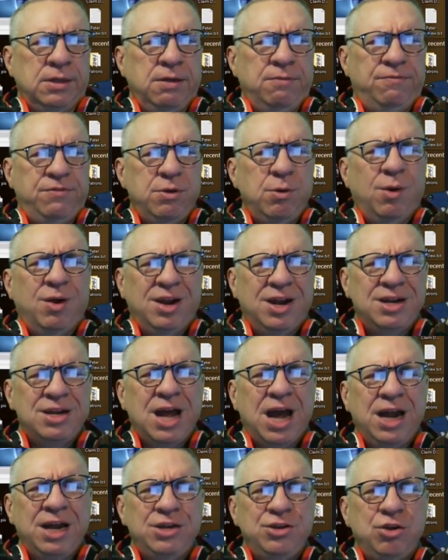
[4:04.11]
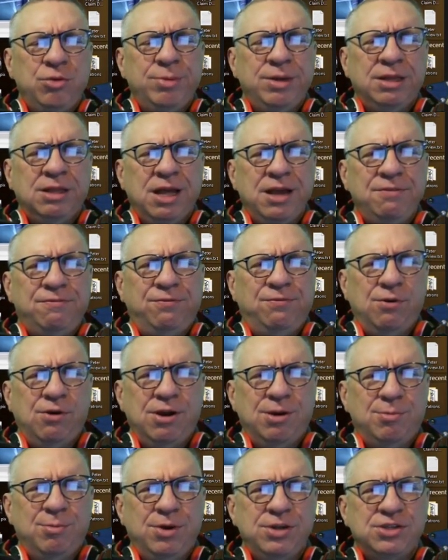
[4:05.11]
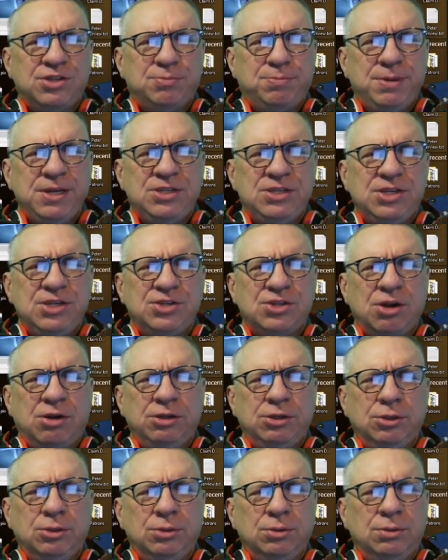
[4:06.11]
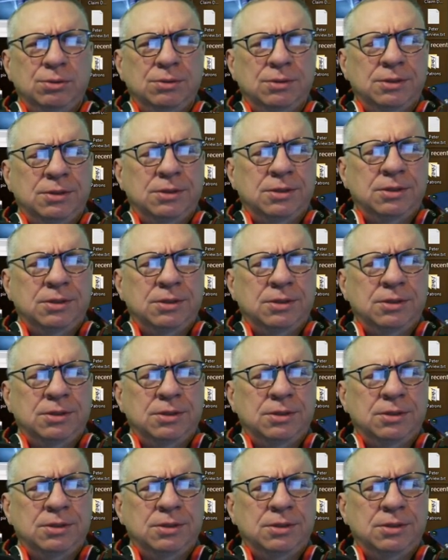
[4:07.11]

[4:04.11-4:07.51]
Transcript: If you are a non-human life form, what species are you?